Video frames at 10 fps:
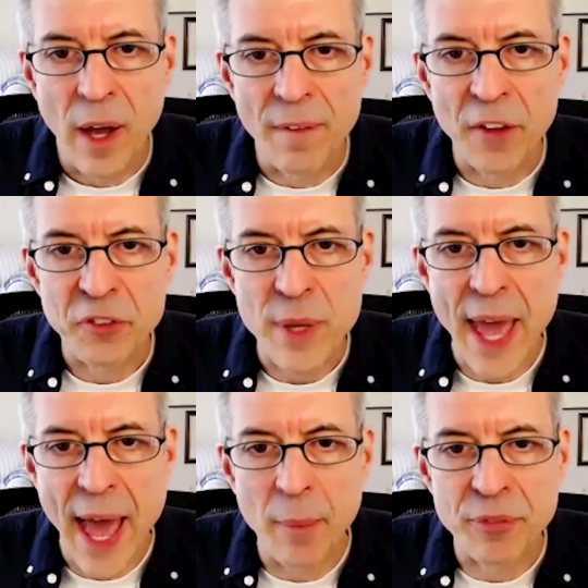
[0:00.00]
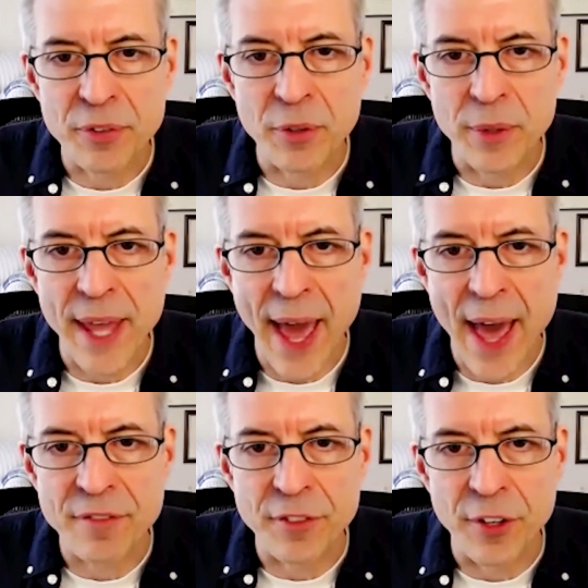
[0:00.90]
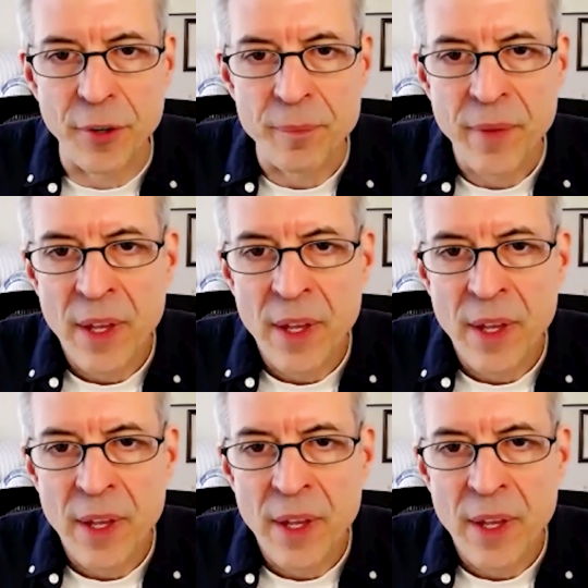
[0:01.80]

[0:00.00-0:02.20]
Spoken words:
unless we absolutely have to.